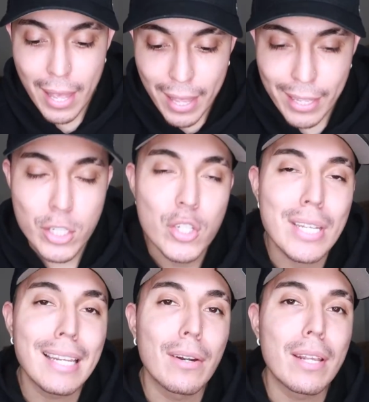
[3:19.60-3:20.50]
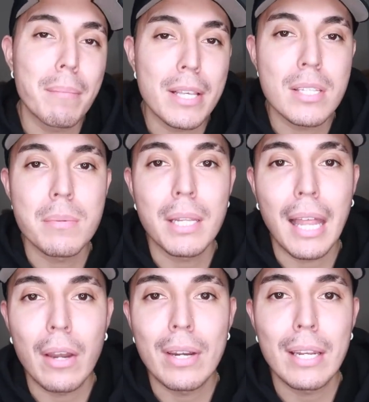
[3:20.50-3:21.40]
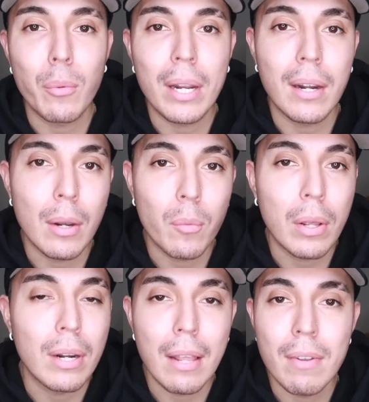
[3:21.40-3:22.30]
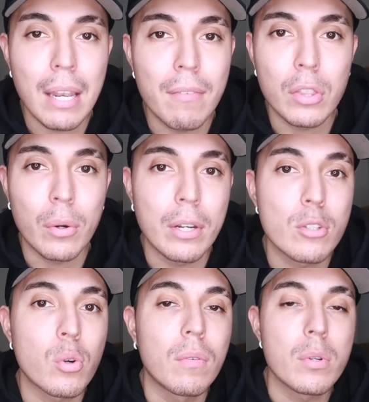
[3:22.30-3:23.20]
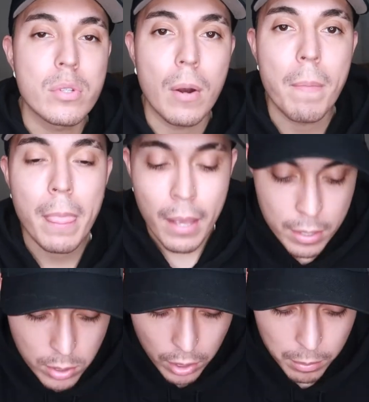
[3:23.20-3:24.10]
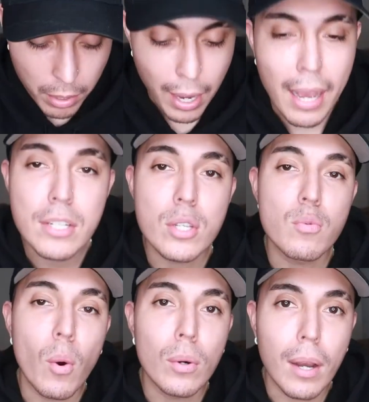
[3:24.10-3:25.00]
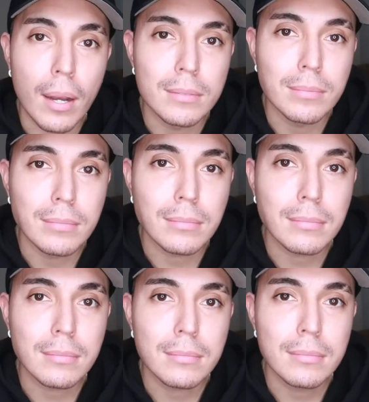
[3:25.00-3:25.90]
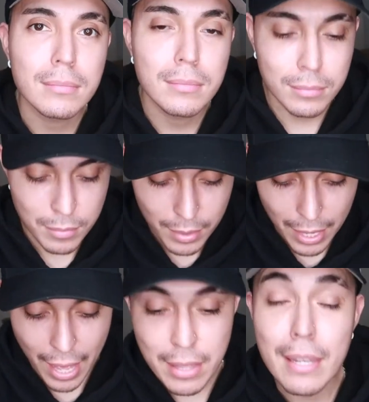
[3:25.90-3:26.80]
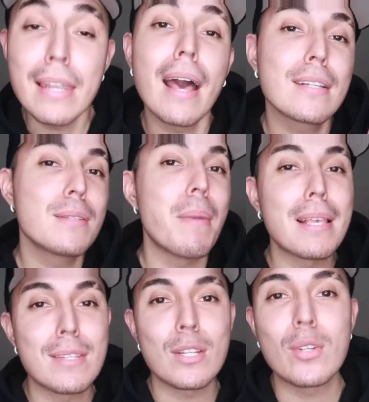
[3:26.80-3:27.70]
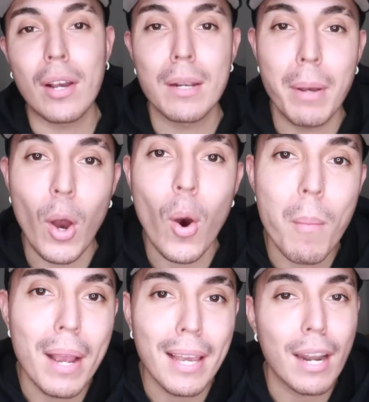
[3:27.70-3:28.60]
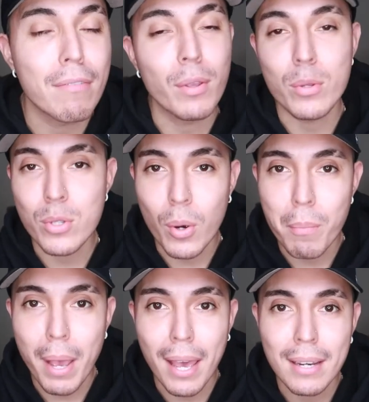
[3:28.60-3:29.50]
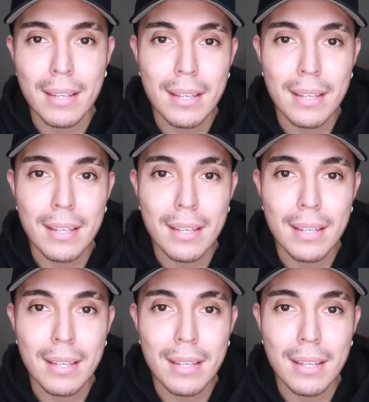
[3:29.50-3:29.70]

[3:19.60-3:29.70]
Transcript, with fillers: And she literally messaged me like literally right around 11, 11.30 or 12 or so, talking about, I just woke up. And the next message talking about, oh my God, I feel so bad.